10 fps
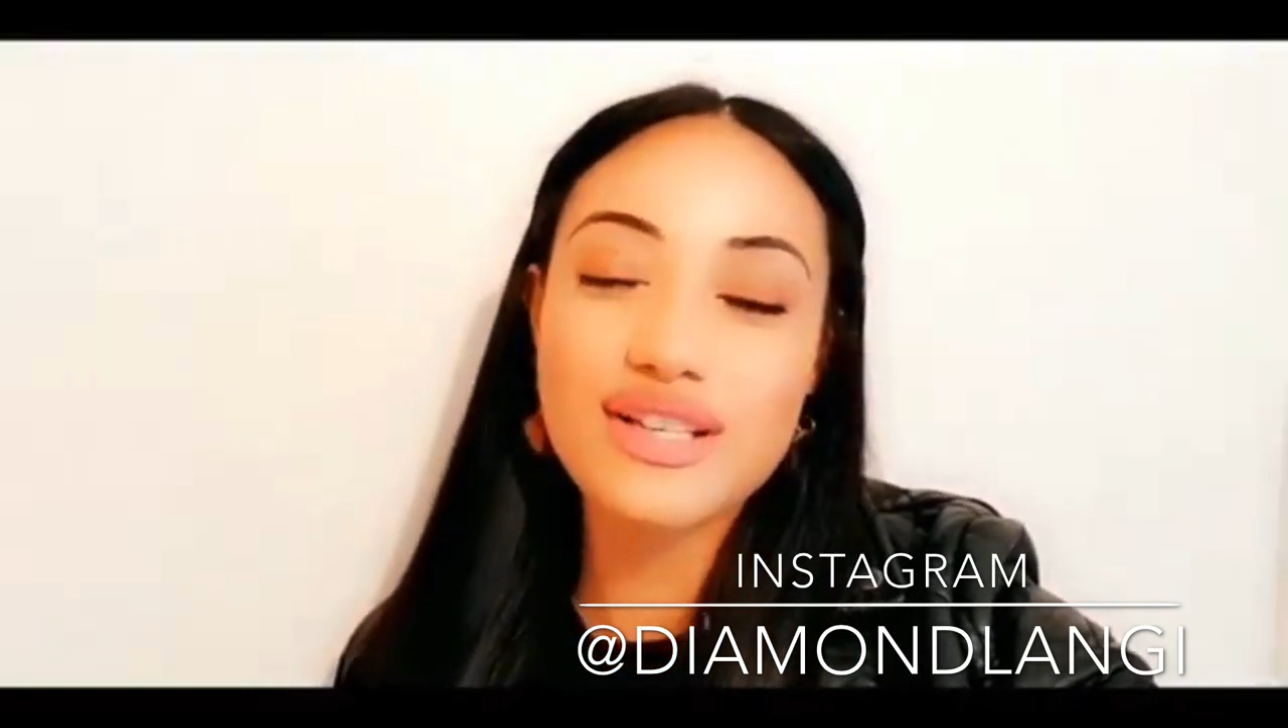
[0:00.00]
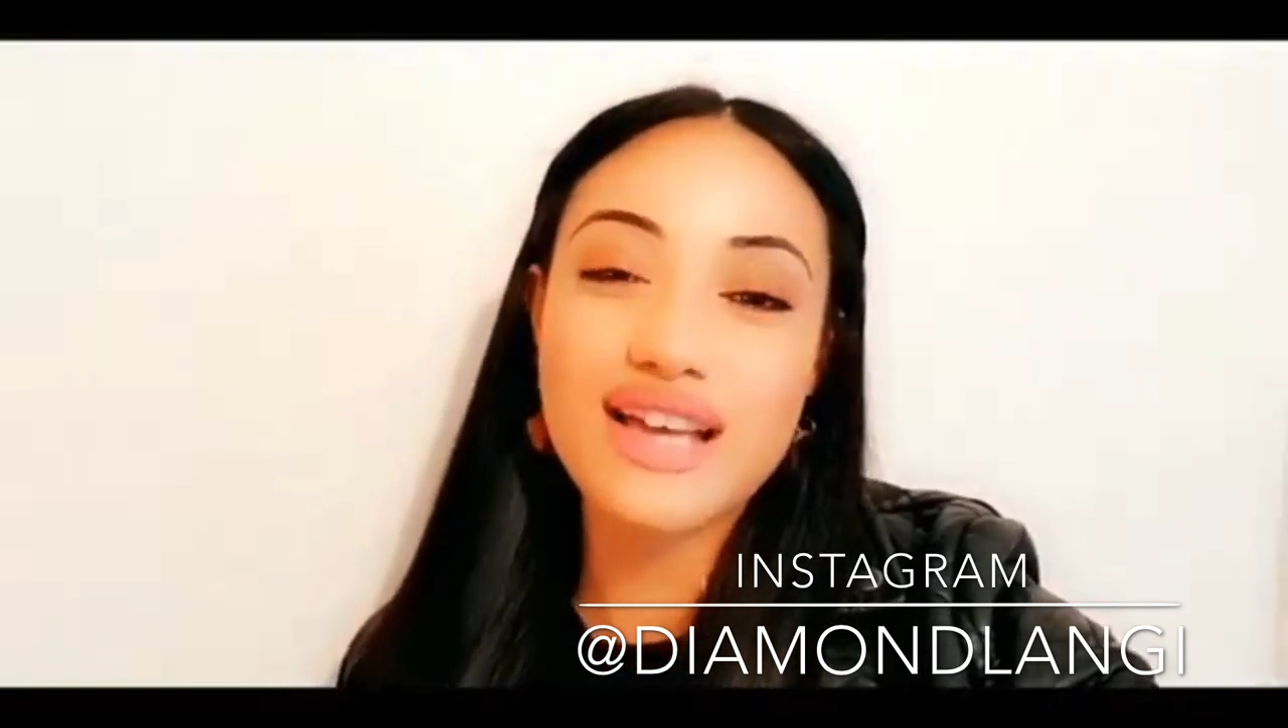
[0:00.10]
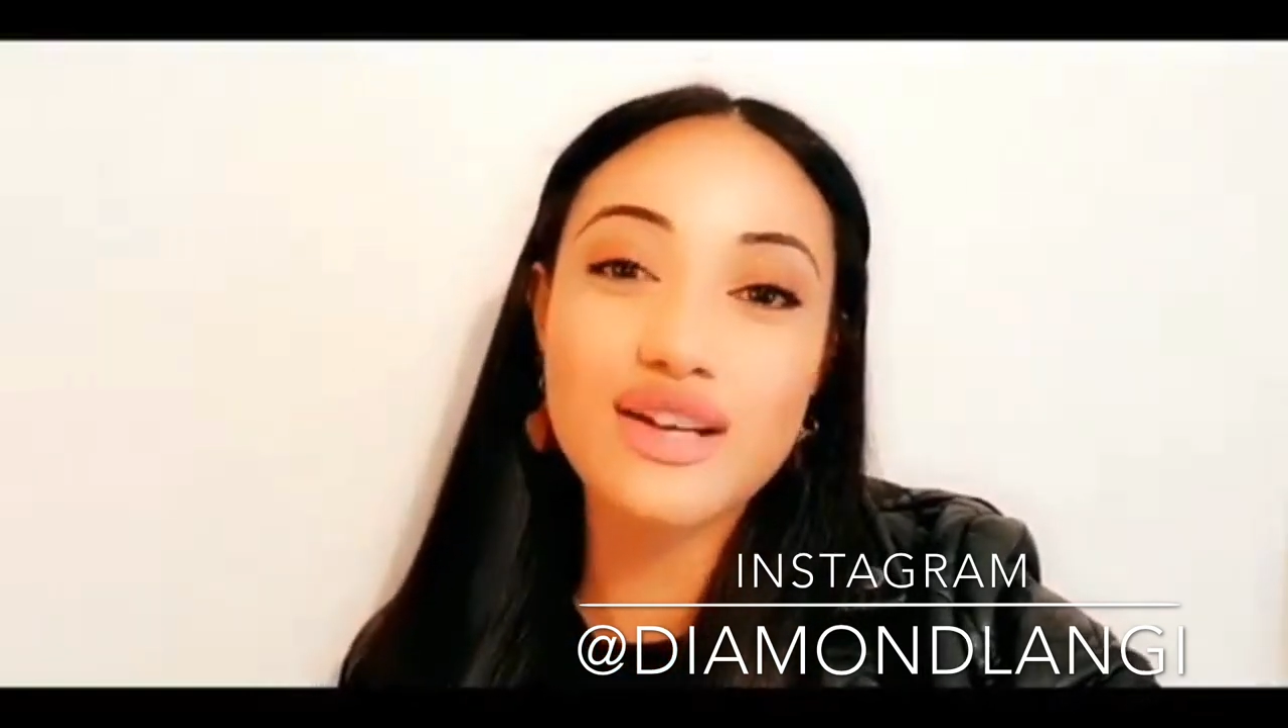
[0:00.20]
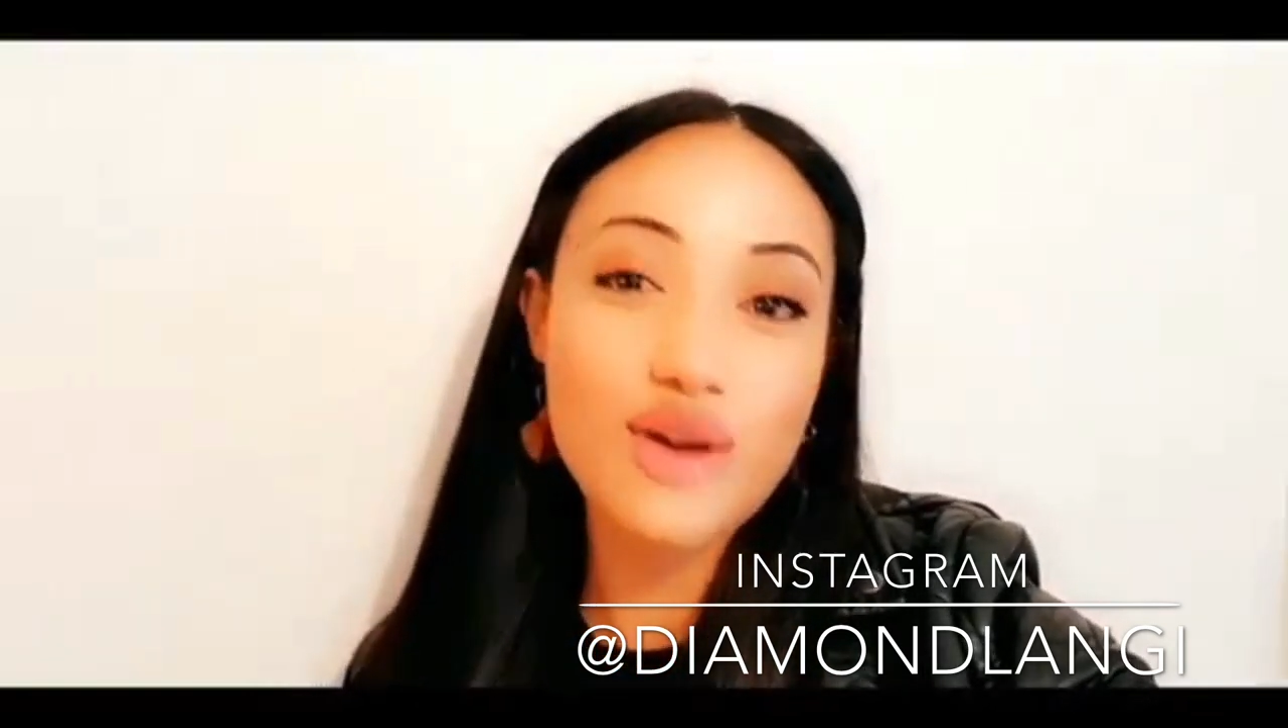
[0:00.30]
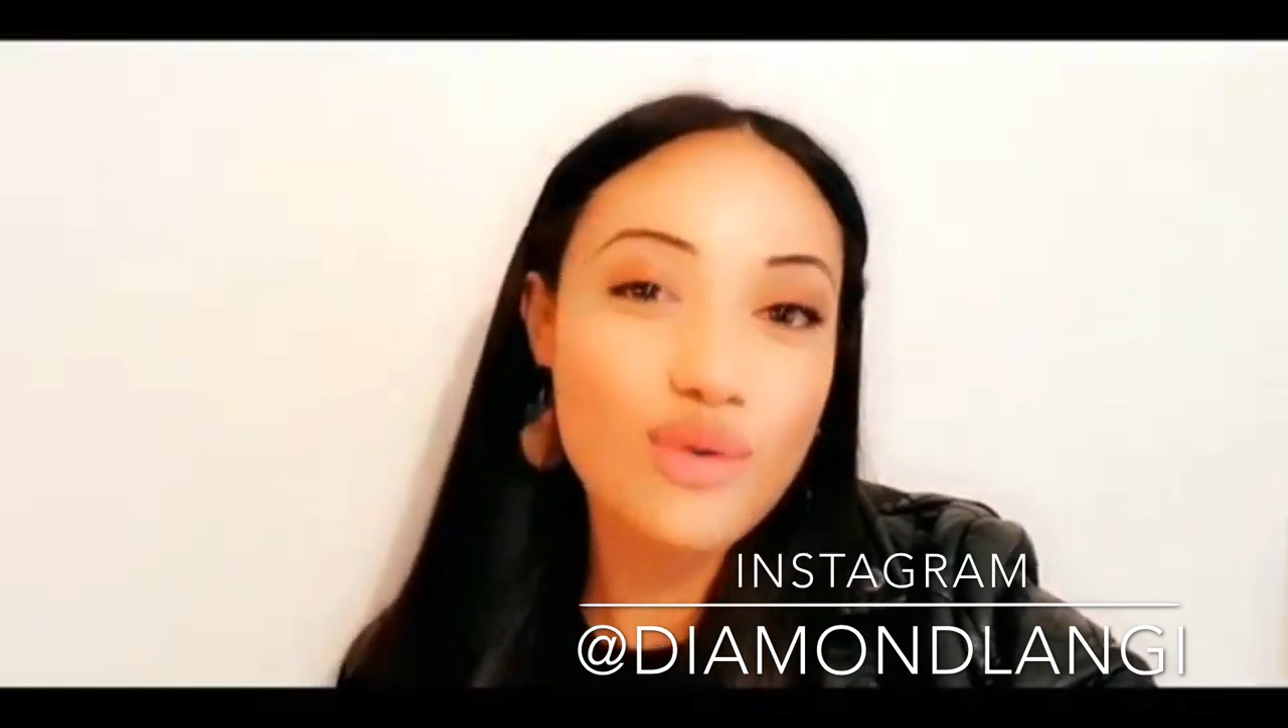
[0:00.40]

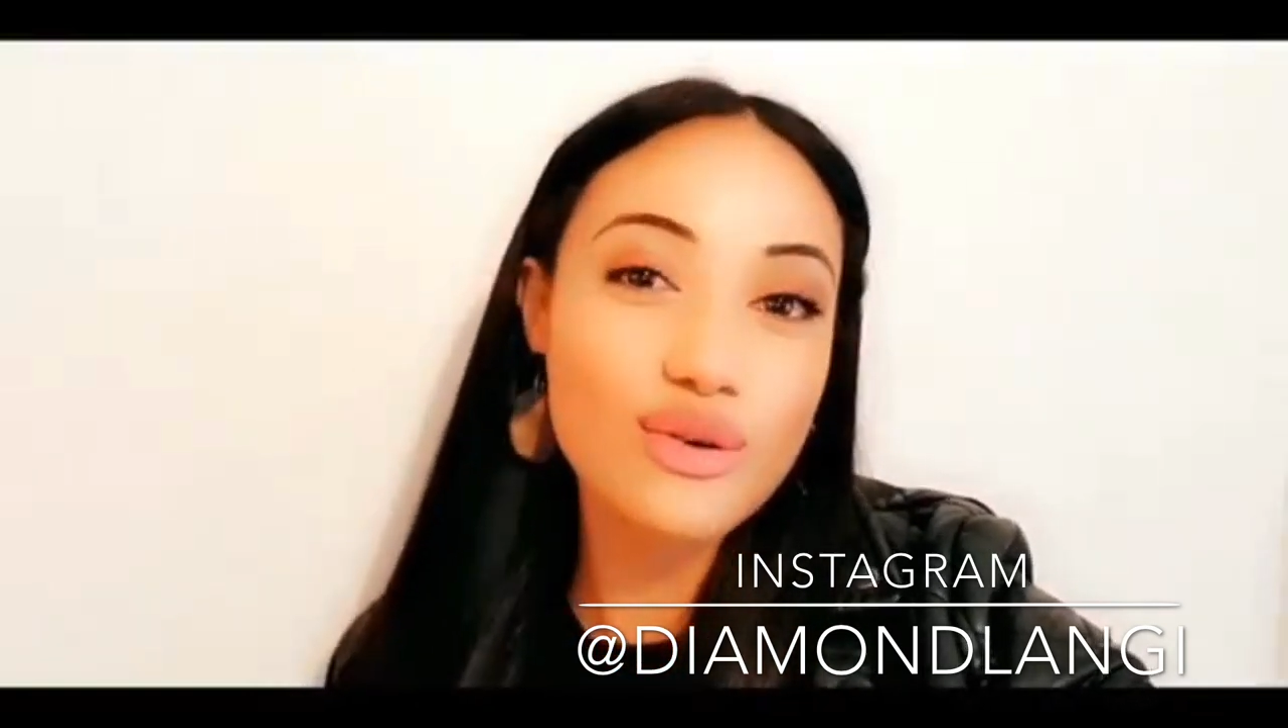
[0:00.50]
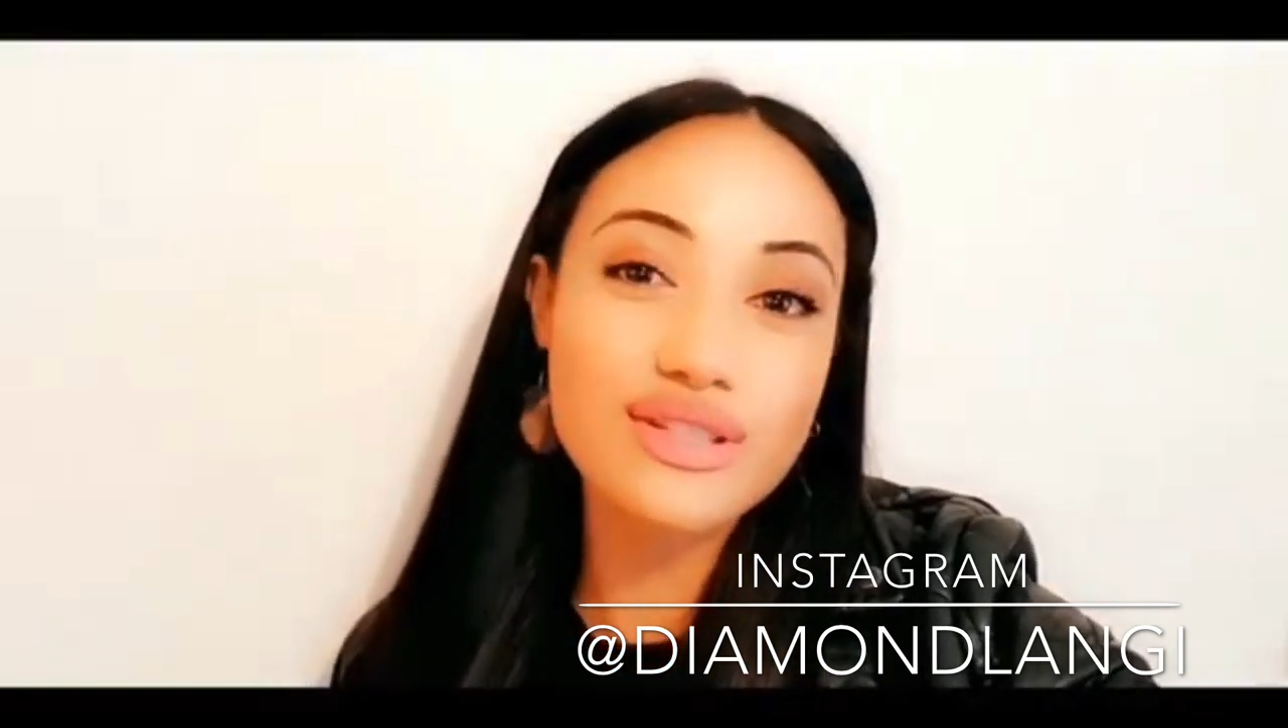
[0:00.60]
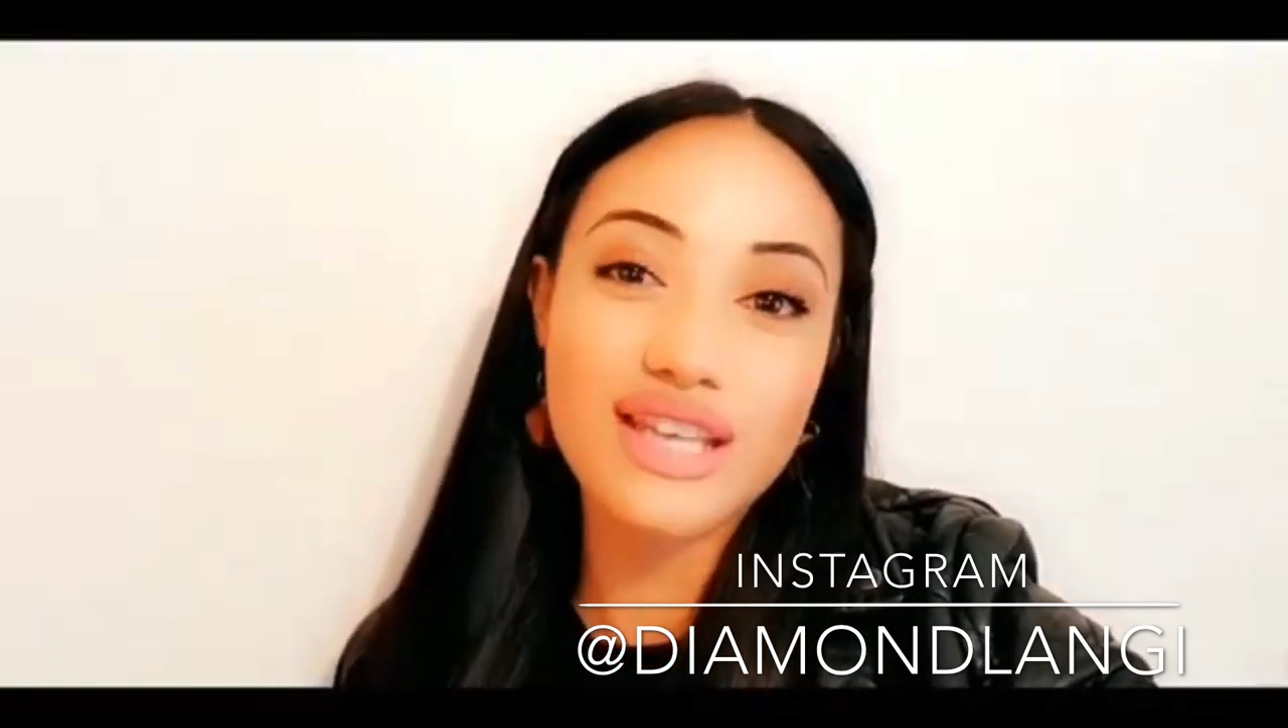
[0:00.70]
because I know it will